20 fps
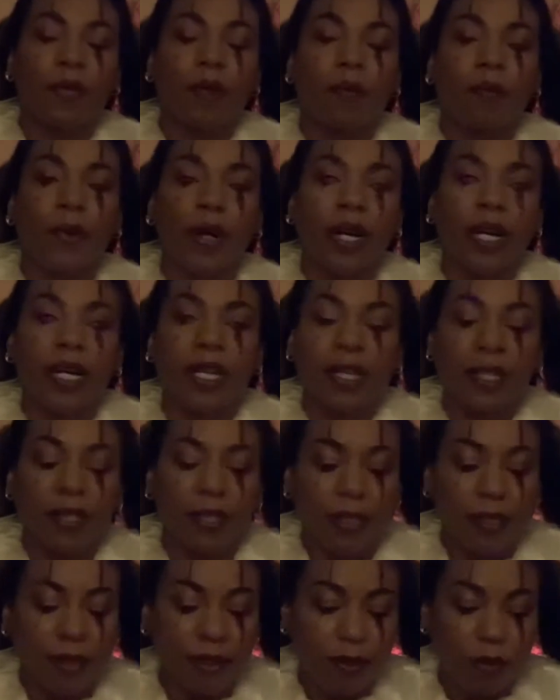but
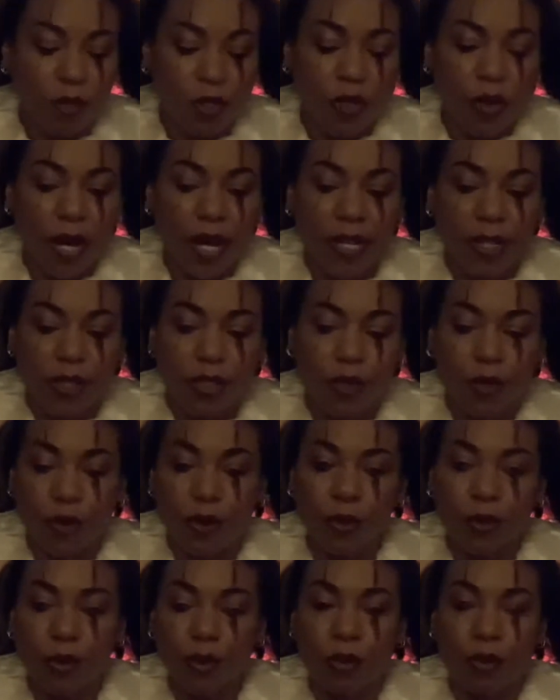try
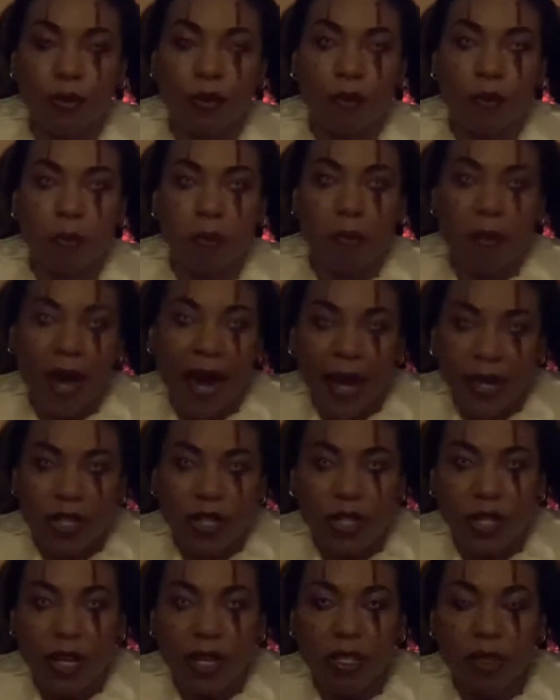to
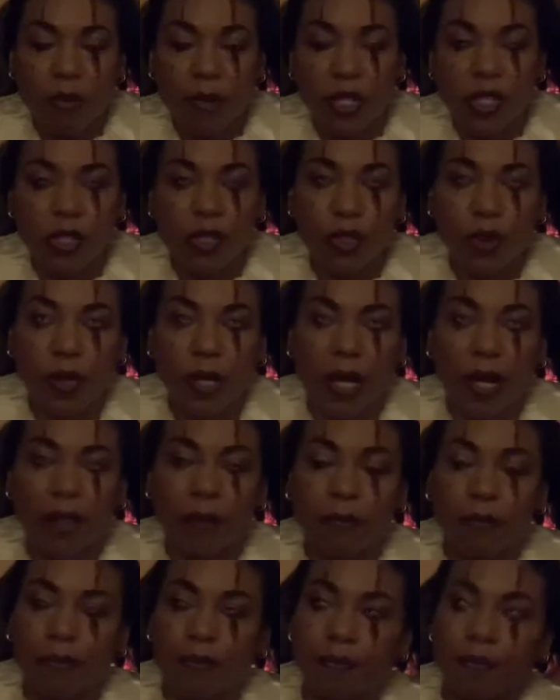match as much as you
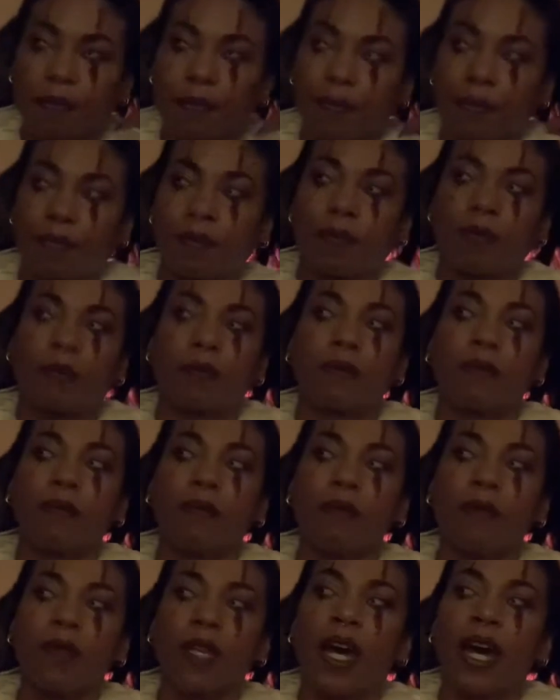can.
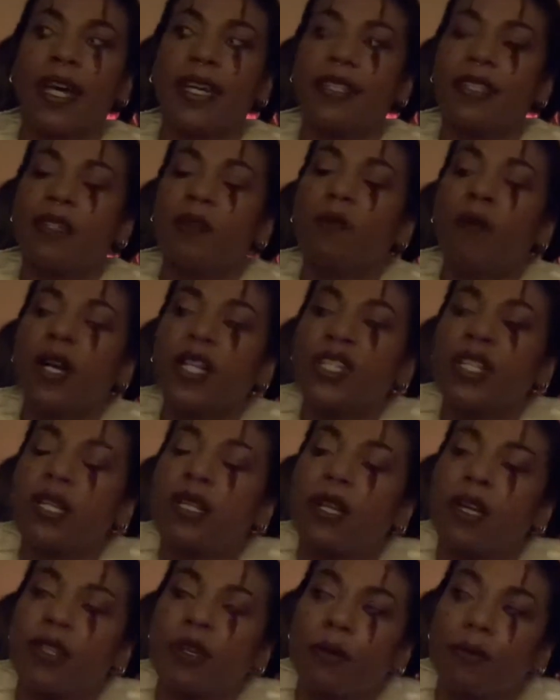I did watch
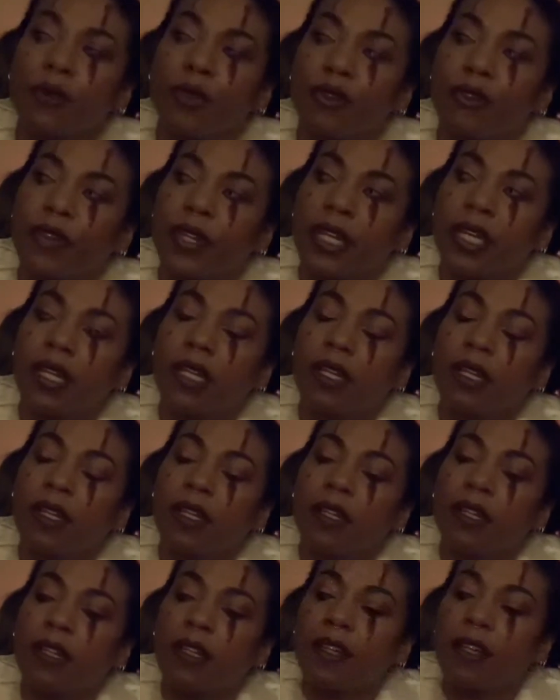another movie.
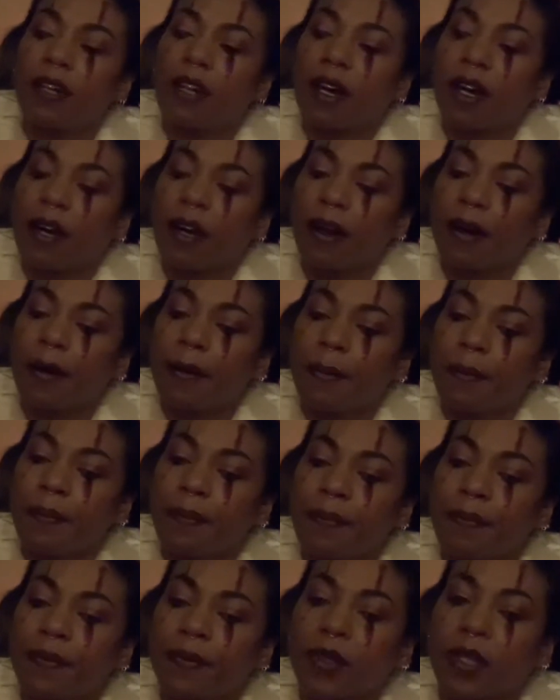
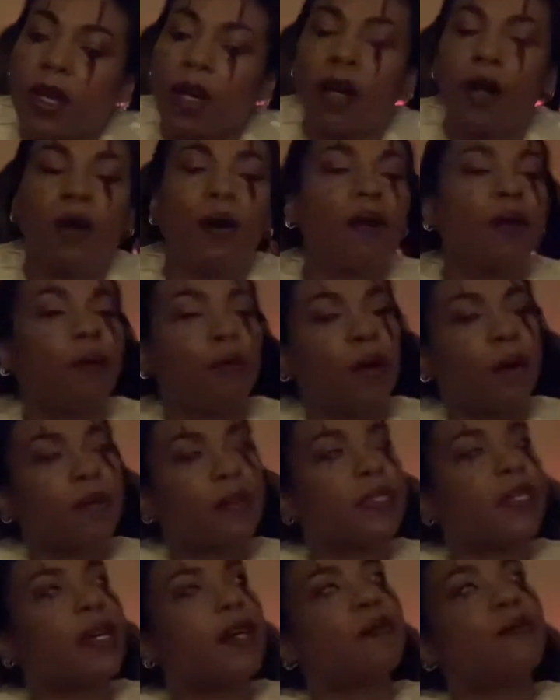What
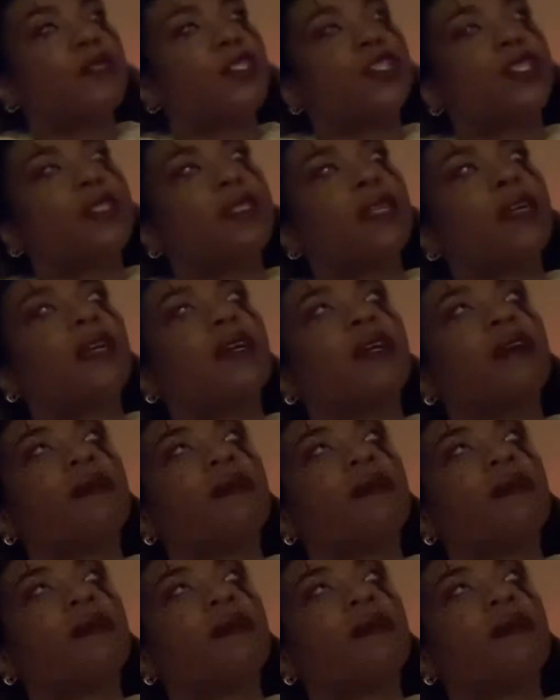was I? I was just thinking